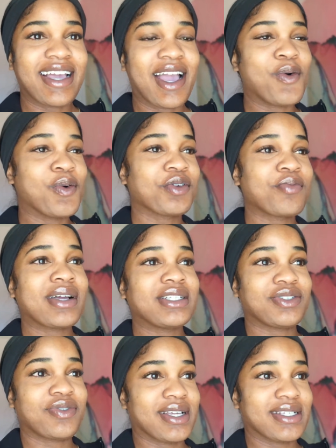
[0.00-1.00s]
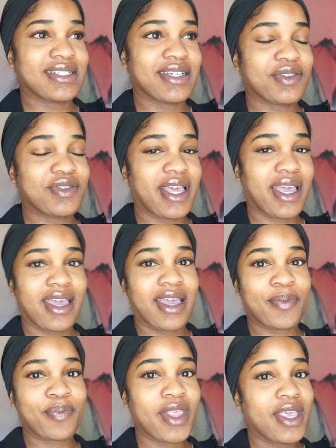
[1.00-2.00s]
I ordered my dress the other
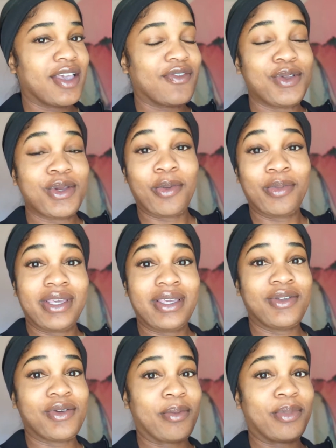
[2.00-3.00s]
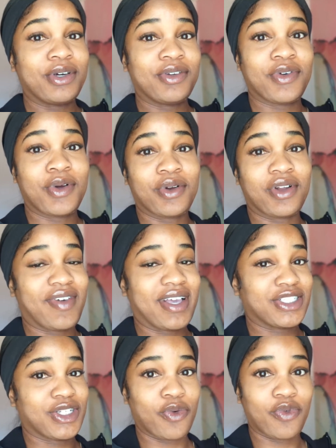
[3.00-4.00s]
day. If you know me, you know I'm good for going on
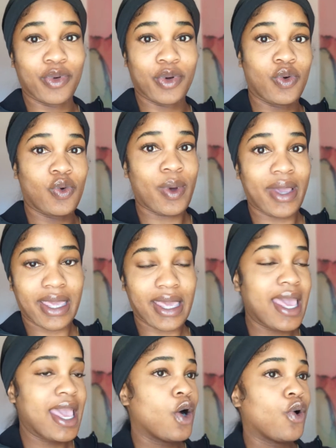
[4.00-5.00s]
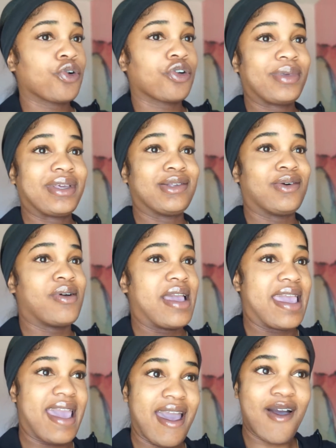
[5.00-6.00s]
Fashion Nova real quick. Order me a little
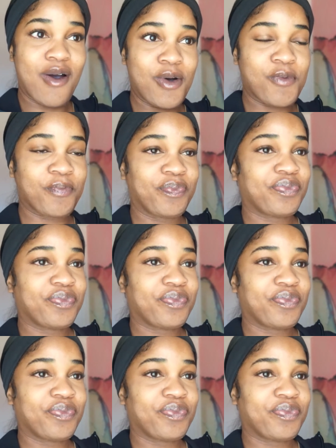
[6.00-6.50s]
gown.